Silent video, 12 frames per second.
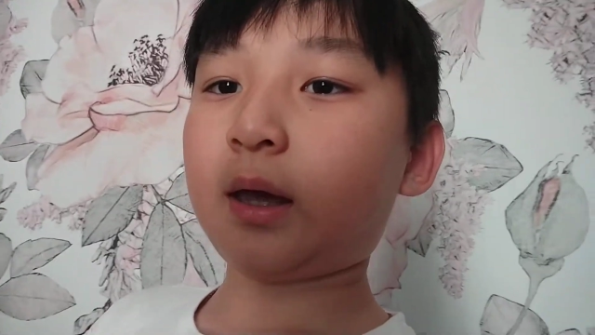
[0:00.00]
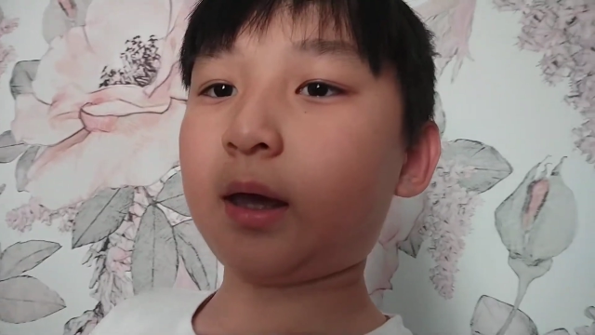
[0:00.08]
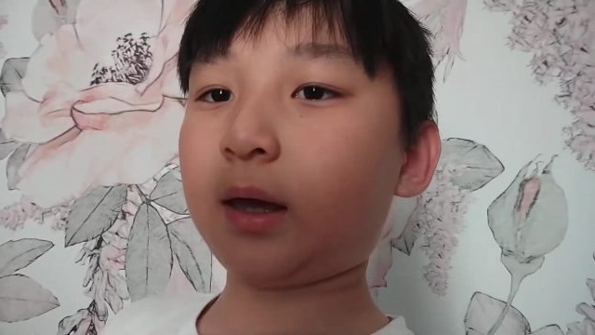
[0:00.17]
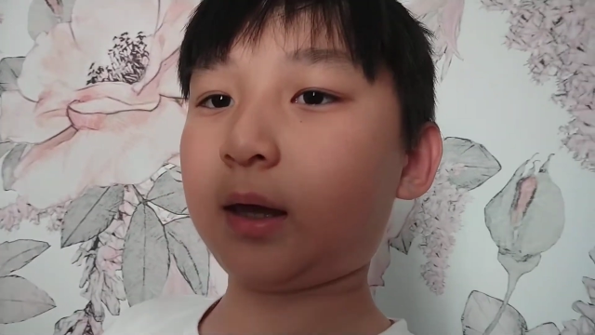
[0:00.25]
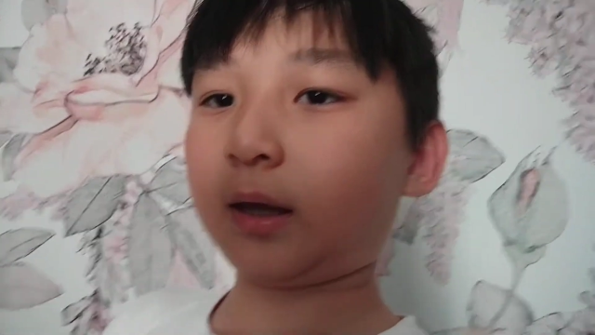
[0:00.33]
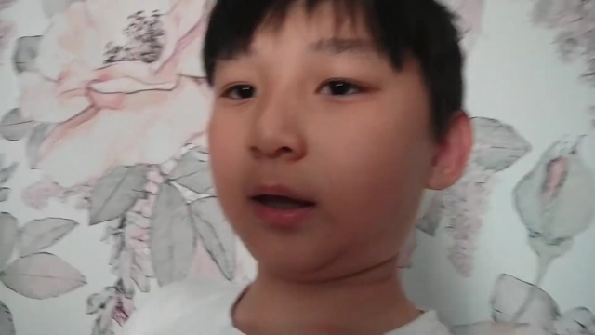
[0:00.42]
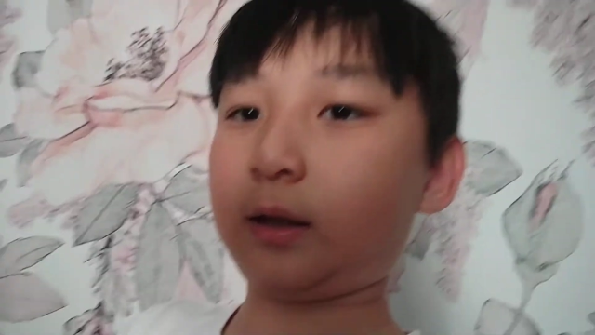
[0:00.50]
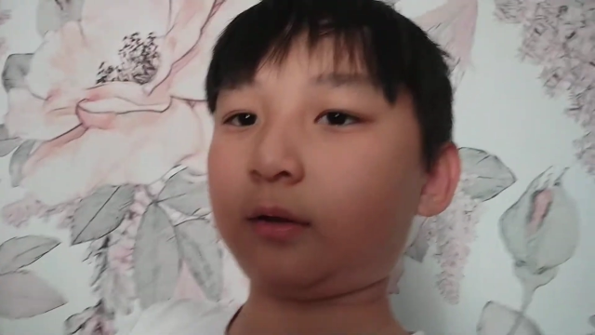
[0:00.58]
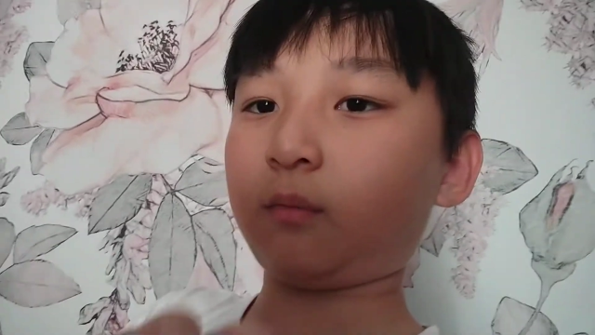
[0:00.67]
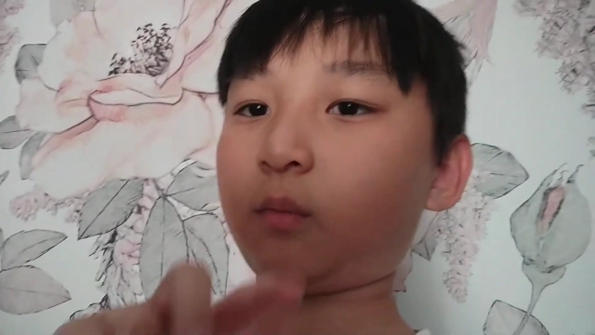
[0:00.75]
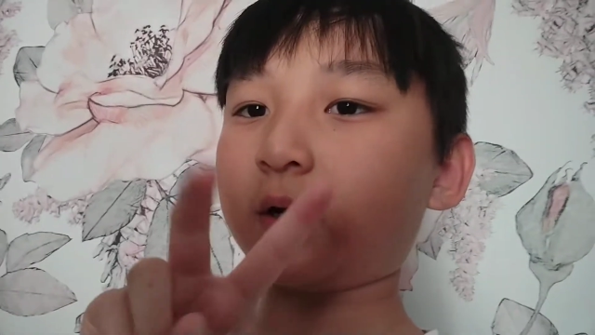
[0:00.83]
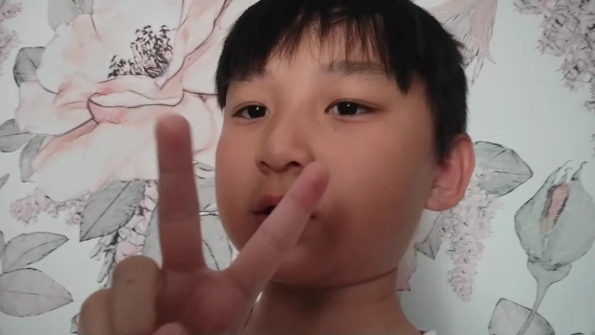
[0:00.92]

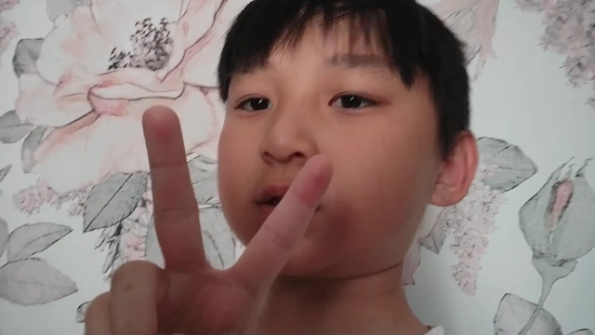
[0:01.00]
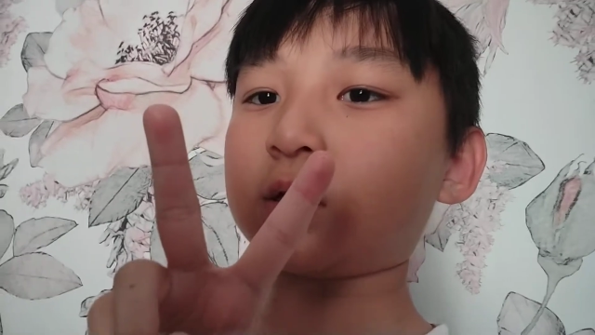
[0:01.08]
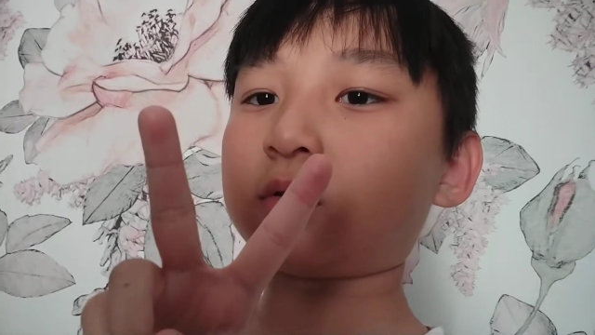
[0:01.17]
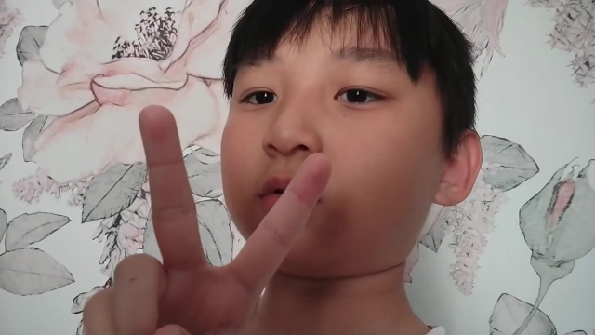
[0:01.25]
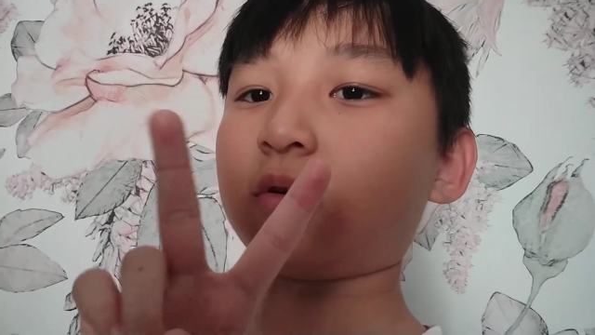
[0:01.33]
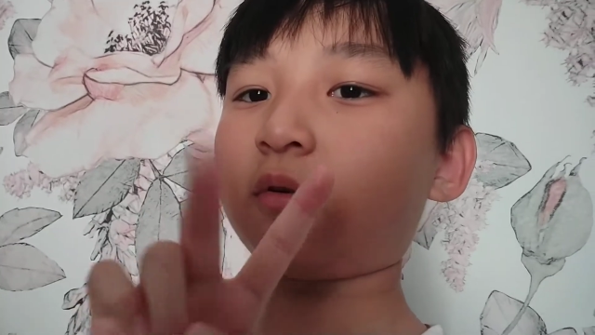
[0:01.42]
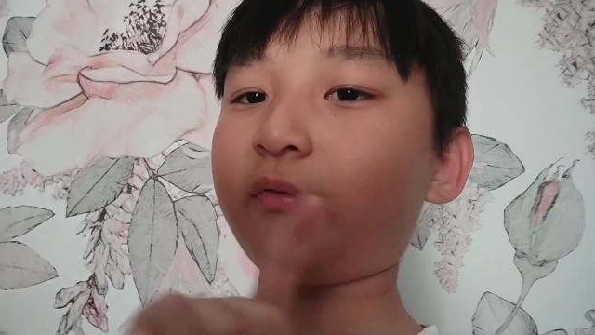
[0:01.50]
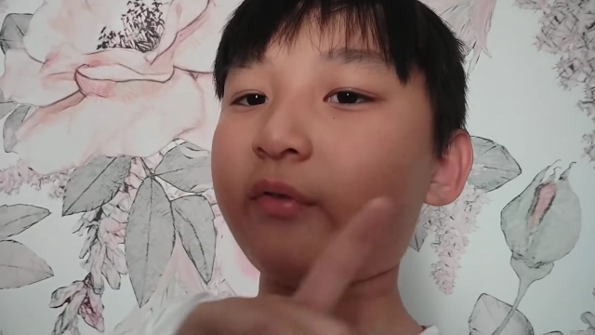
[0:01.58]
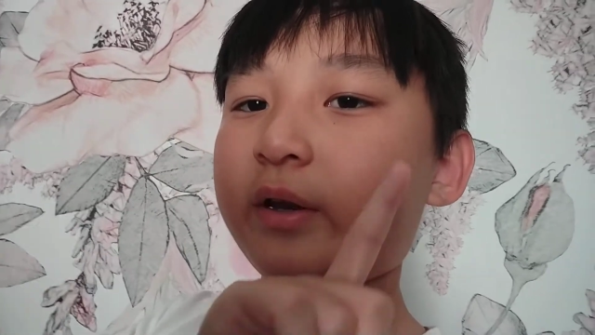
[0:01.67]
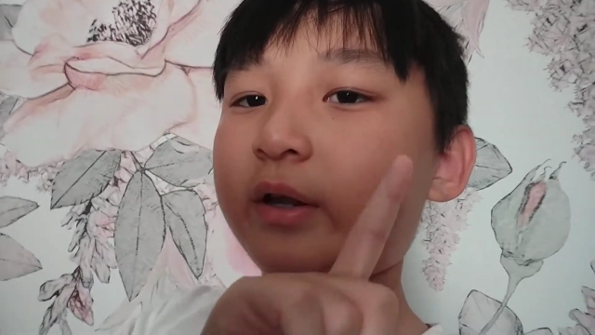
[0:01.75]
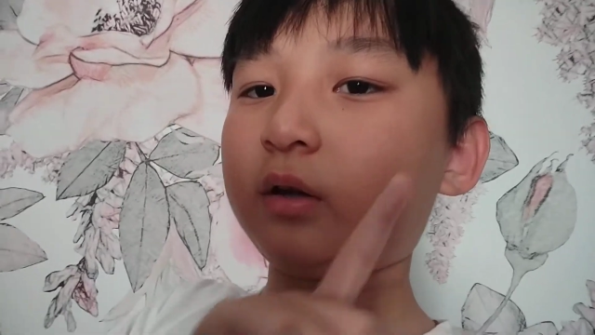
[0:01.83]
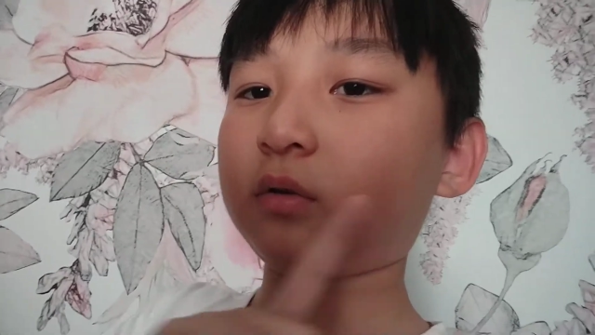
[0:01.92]
And watch these two
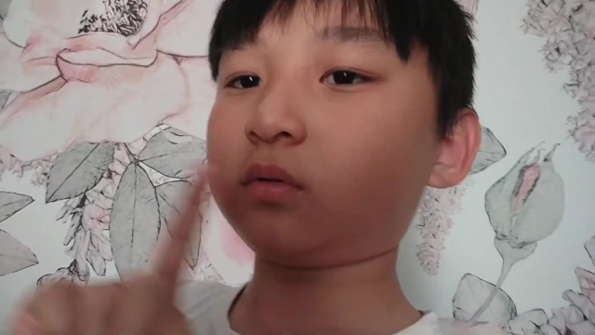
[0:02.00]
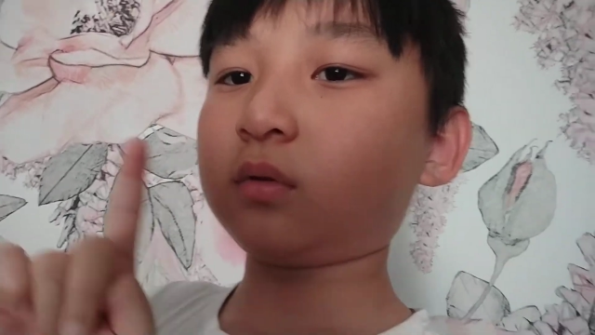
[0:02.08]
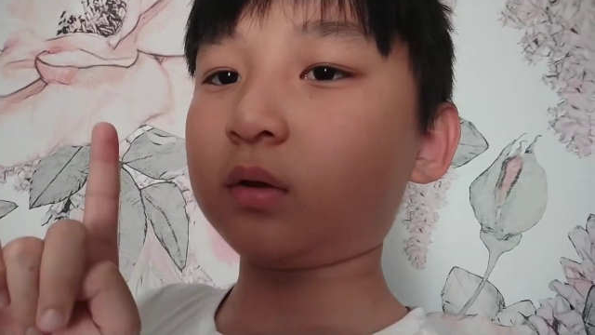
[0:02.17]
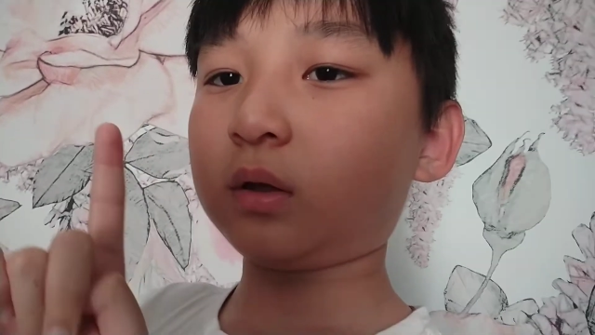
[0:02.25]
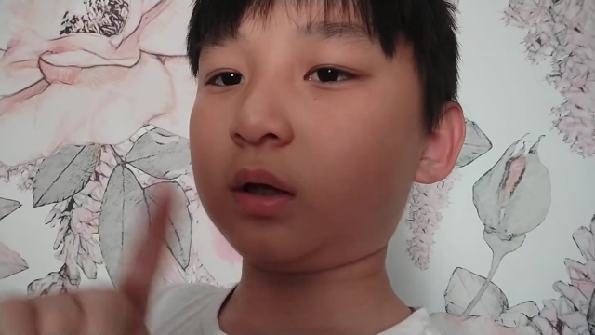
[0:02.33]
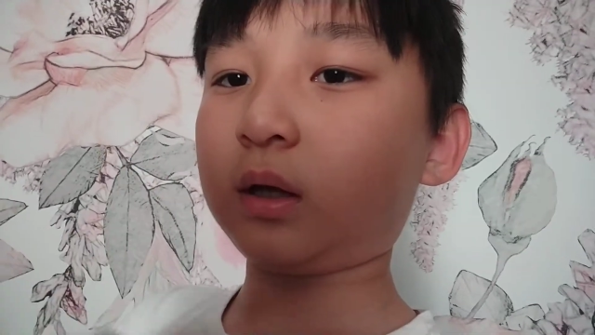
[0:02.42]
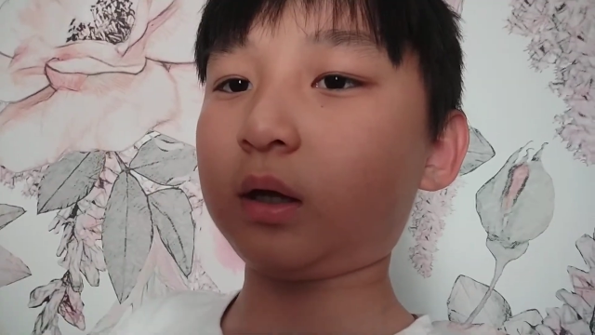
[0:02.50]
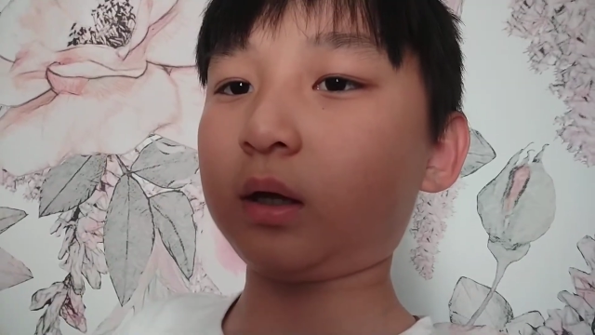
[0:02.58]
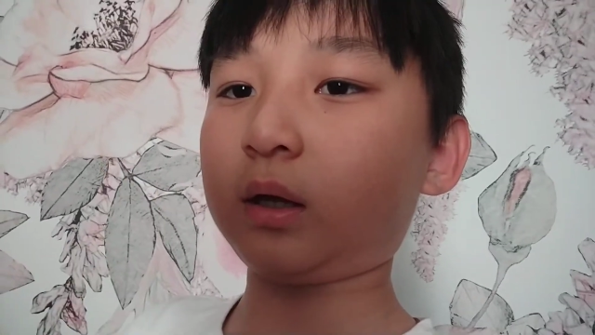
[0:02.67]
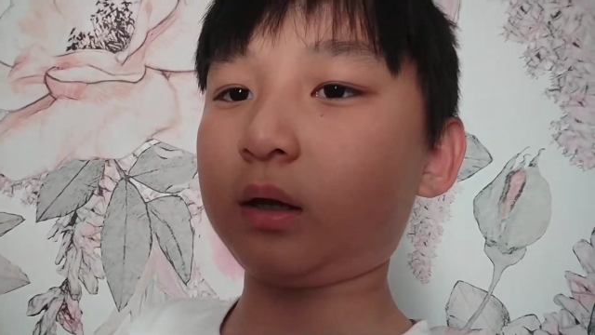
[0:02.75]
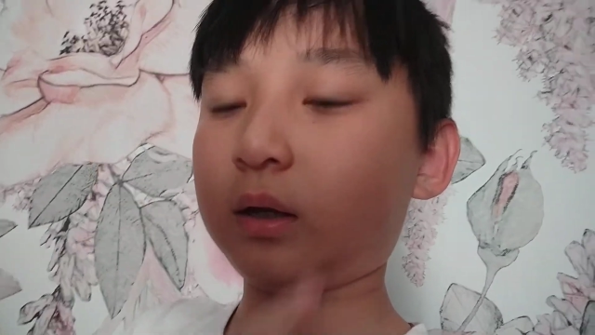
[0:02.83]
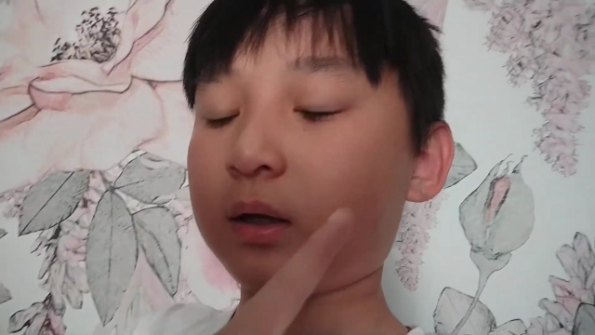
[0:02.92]
videos
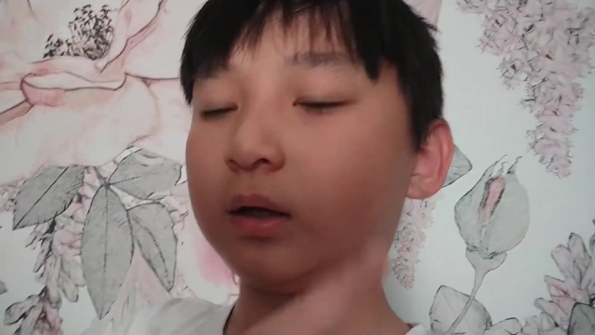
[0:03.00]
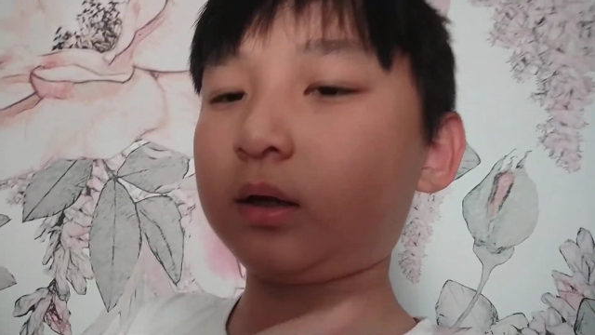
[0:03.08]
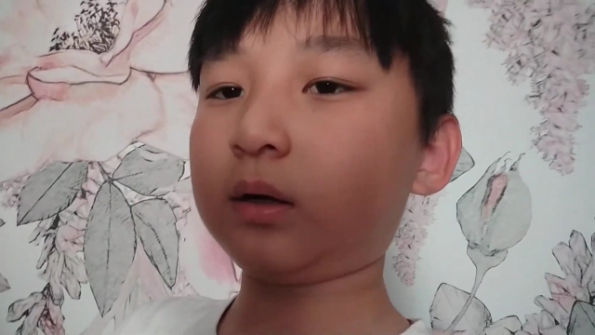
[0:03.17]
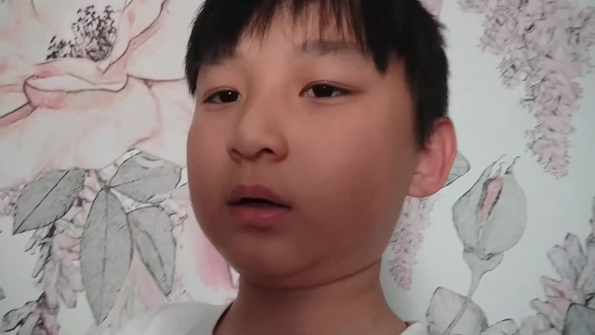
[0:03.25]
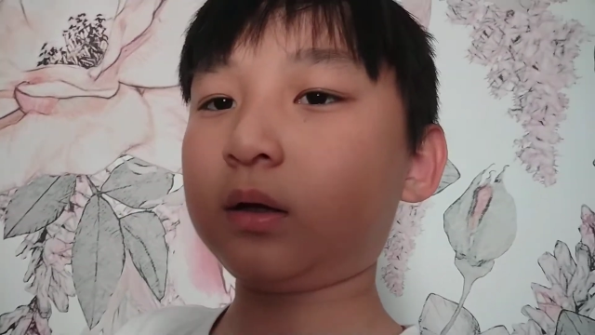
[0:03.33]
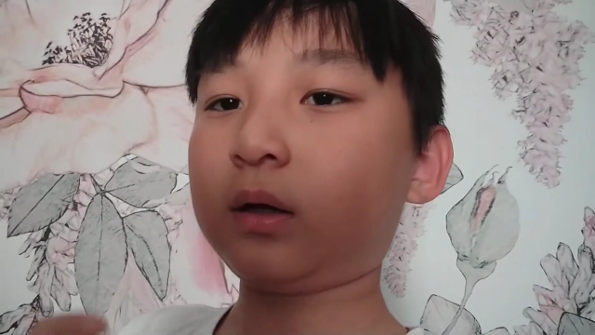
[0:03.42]
in here,